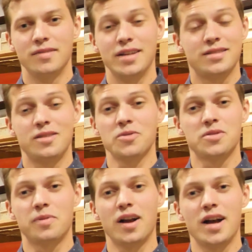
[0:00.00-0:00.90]
it's no
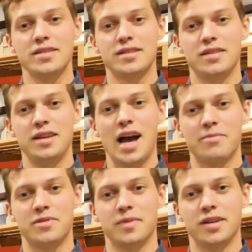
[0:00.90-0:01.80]
surprise that the
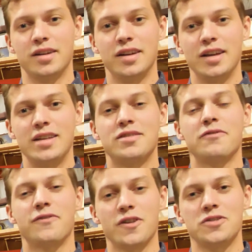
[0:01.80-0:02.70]
Optima is the
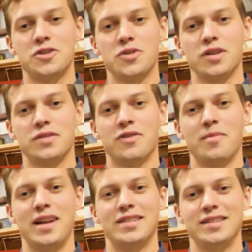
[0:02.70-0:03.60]
first choice for
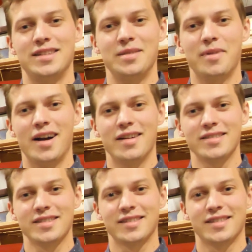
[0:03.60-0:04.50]
many CT
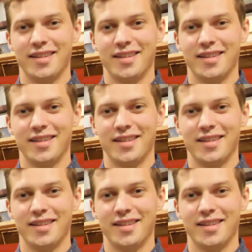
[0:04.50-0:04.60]
buyers.